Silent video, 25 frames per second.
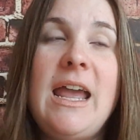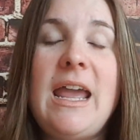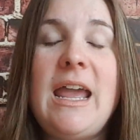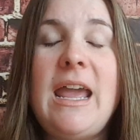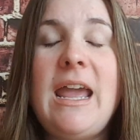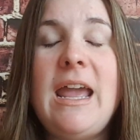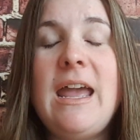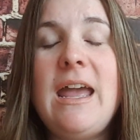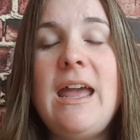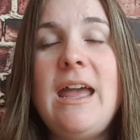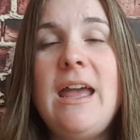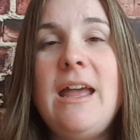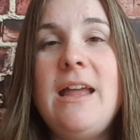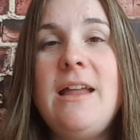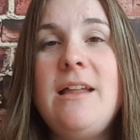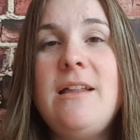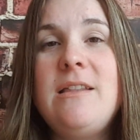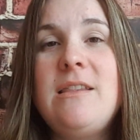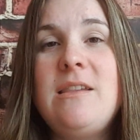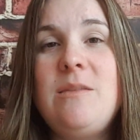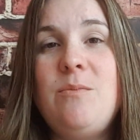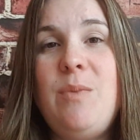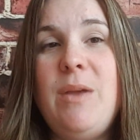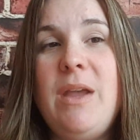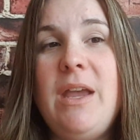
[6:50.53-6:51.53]

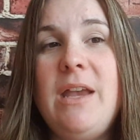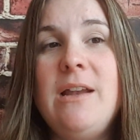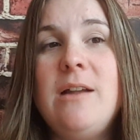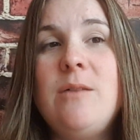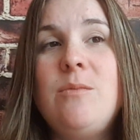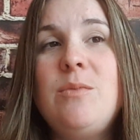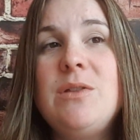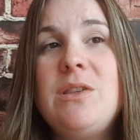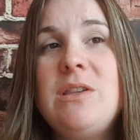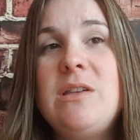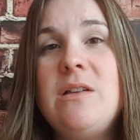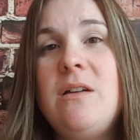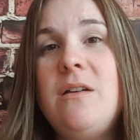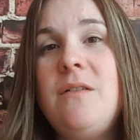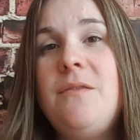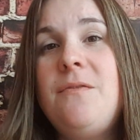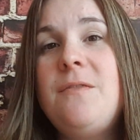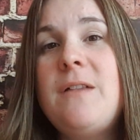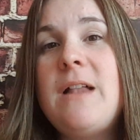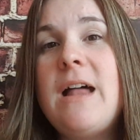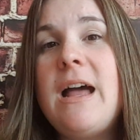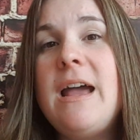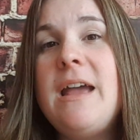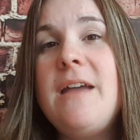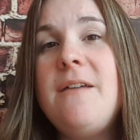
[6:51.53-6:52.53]
and being able to
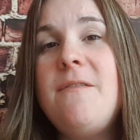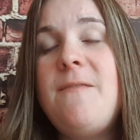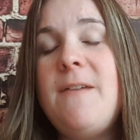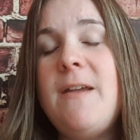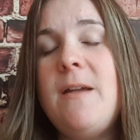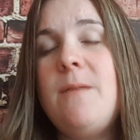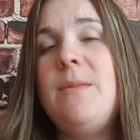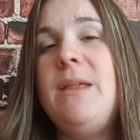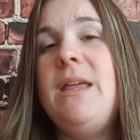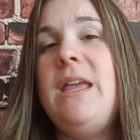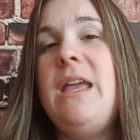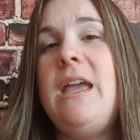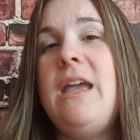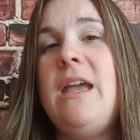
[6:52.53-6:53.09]
fly family